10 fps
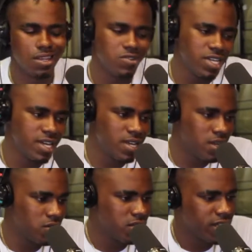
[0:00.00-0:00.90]
Go
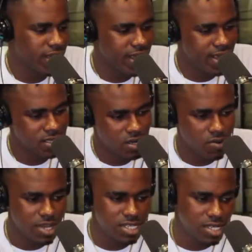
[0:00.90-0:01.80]
download that. Gas
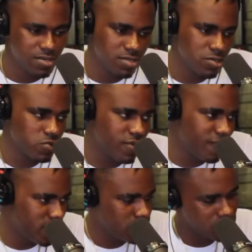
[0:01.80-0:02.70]
on the way, September
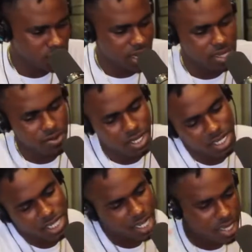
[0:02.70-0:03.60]
21st.
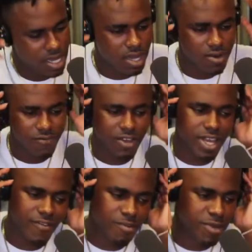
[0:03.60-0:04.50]
Thank you, DJ Keep Golden, for
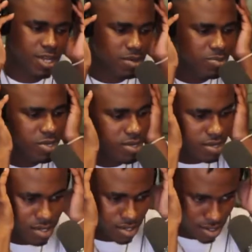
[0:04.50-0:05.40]
having me in the building.